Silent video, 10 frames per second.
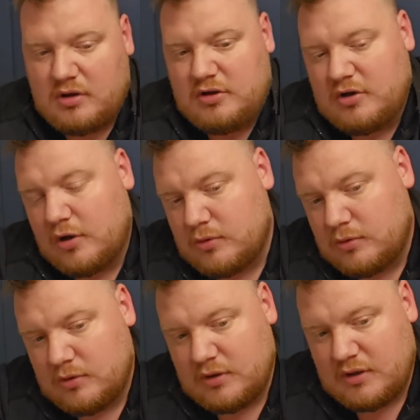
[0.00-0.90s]
You
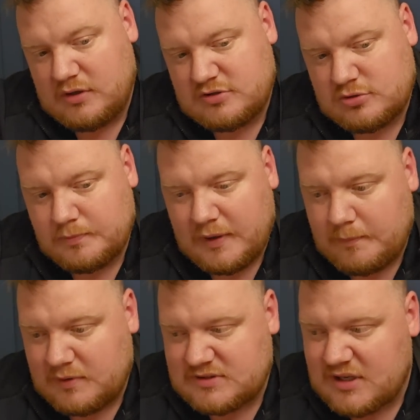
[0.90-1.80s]
know, some
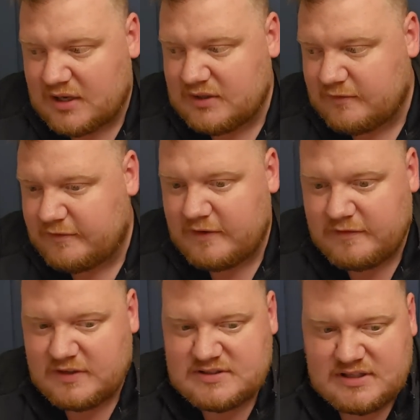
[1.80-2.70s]
people are saying
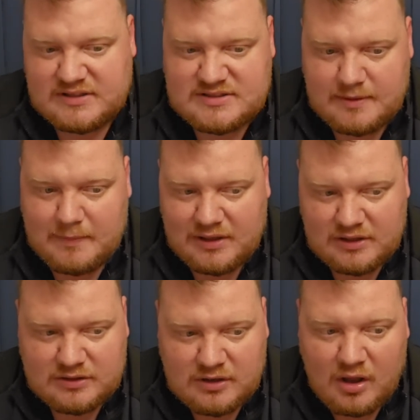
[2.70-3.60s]
50, 60
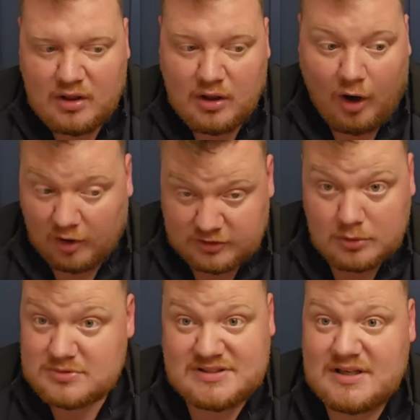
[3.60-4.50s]
million. I
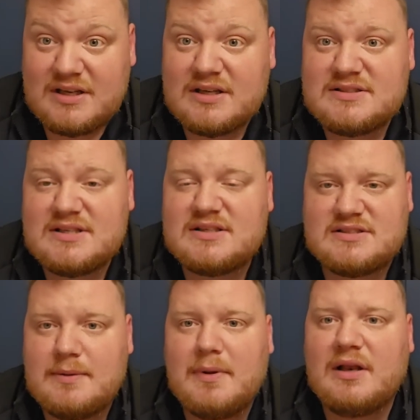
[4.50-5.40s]
don't see a
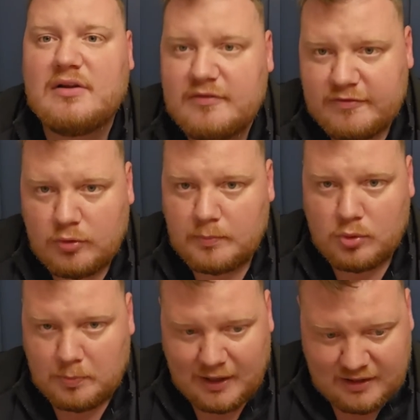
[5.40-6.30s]
60 million
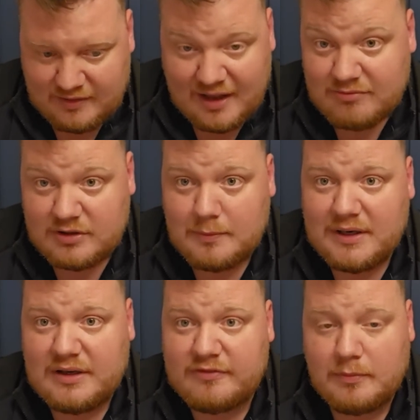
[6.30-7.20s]
football player there at the
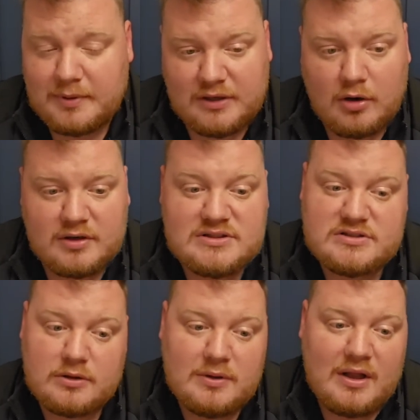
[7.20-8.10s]
minute, if I'm being honest.
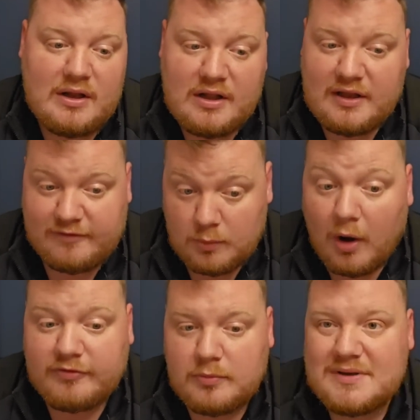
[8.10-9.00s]
So if you
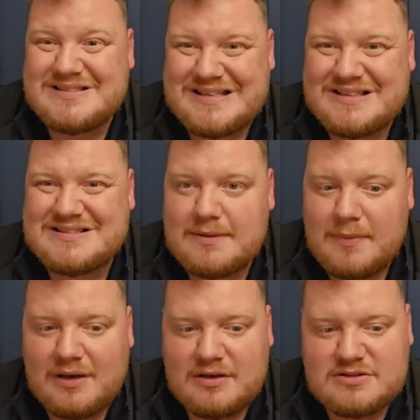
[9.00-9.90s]
offer me 60
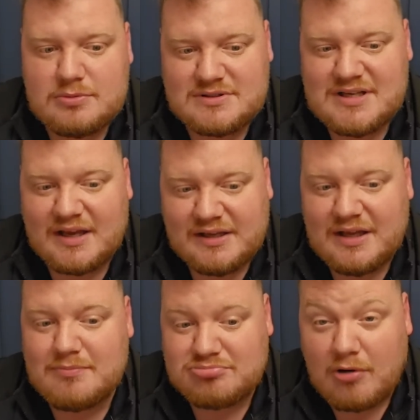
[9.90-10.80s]
million, do I take
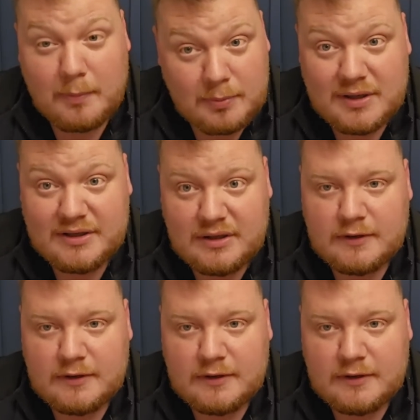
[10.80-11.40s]
it? Probably.